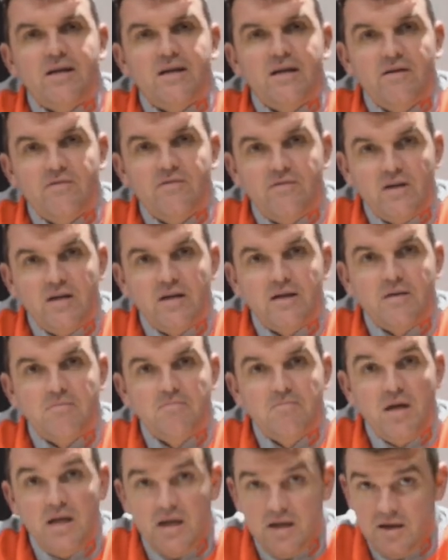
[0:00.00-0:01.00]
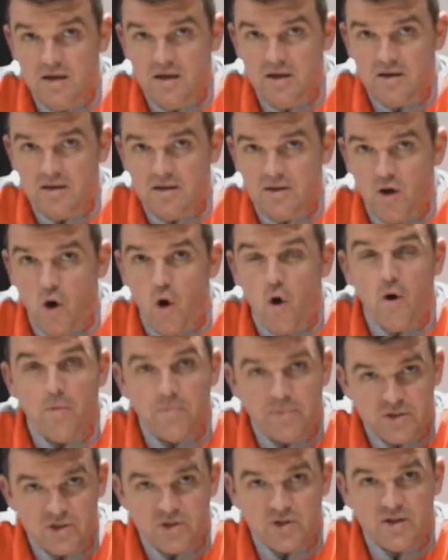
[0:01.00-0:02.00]
giving me the
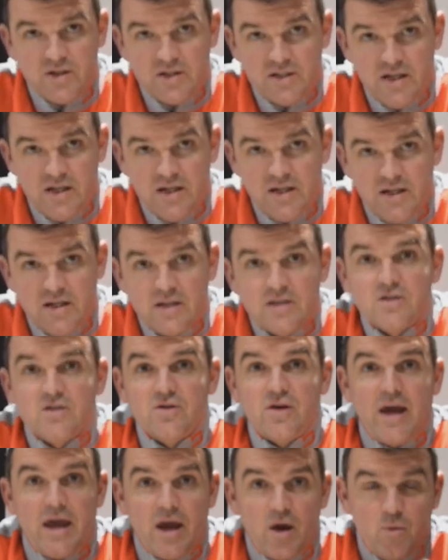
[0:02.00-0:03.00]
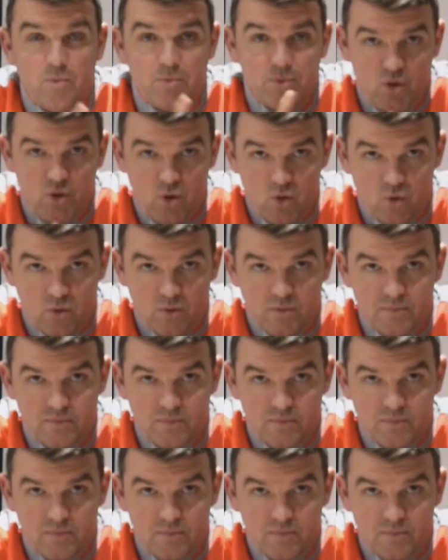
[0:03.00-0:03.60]
opportunity to help you?